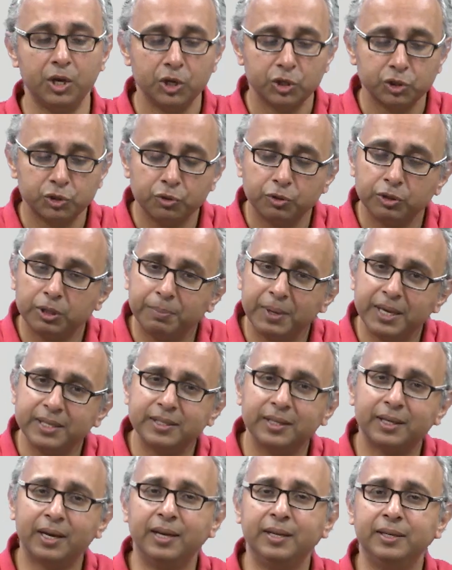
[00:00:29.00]
So the
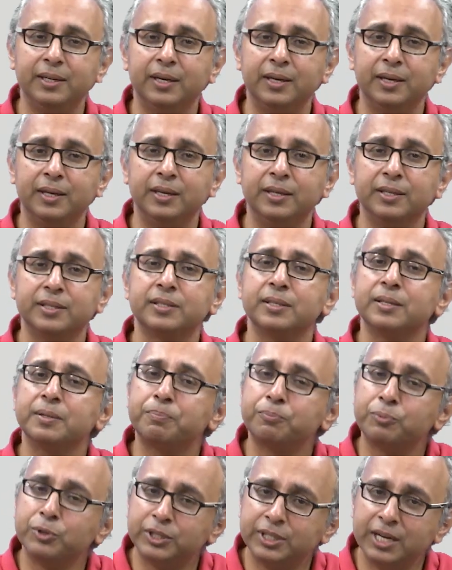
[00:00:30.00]
basic idea is
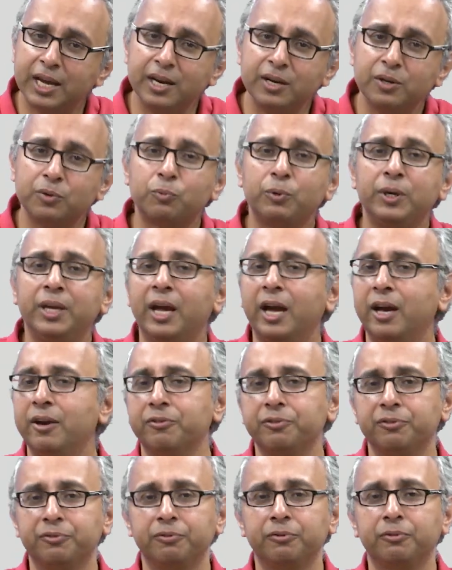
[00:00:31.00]
pretend we
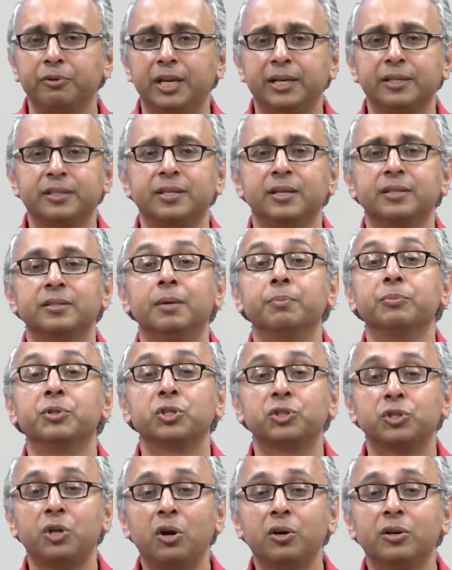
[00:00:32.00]
have, let us say, some
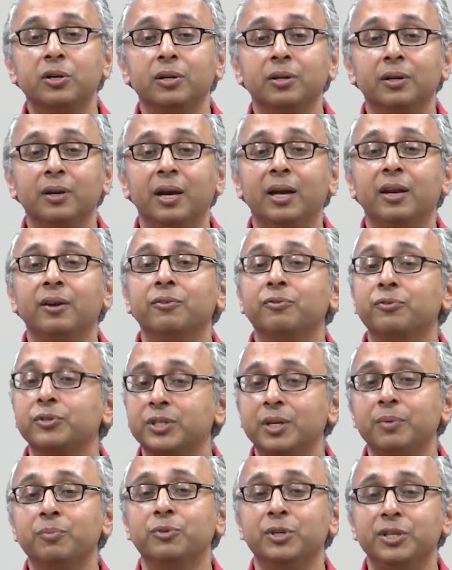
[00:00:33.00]
stock, and for
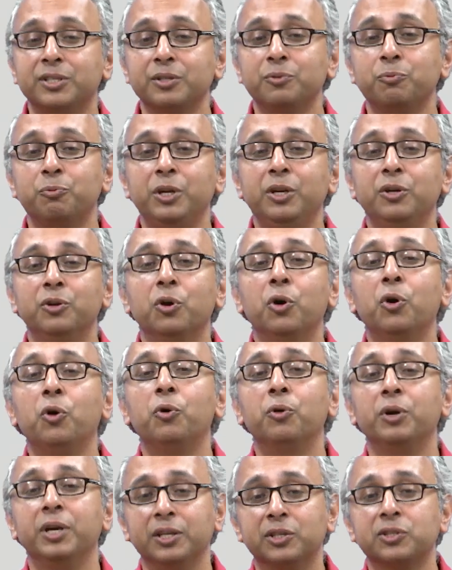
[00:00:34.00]
some reason we
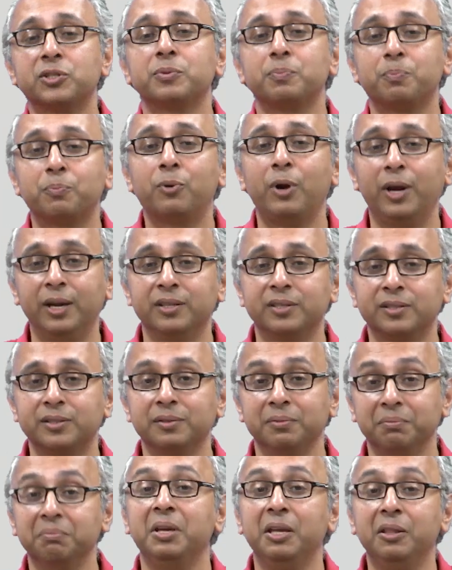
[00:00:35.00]
know its
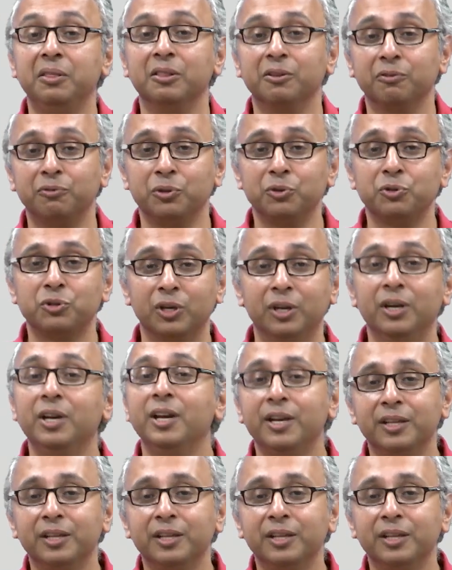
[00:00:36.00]
price in the future.